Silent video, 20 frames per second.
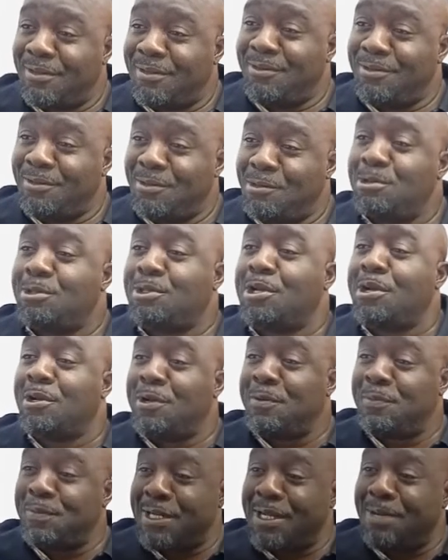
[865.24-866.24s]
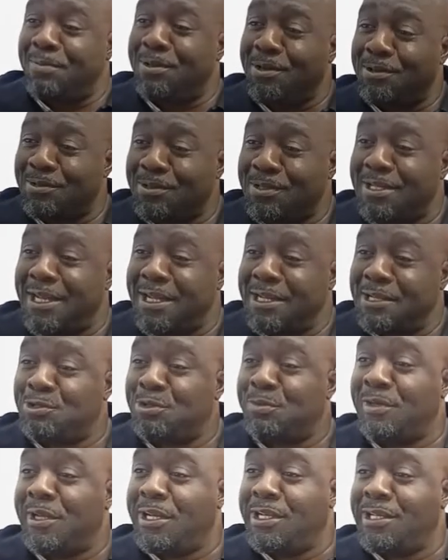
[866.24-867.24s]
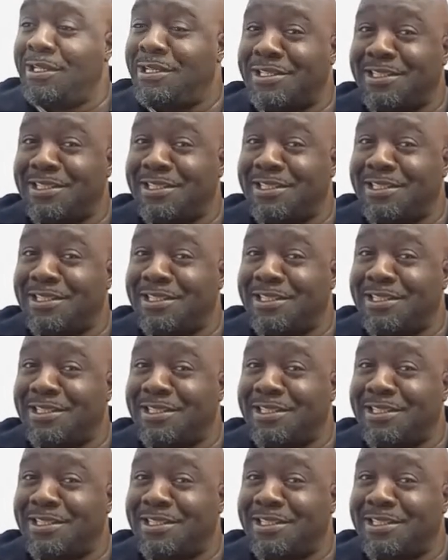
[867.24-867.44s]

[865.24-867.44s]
we'll turn up in Abeokuta and it will be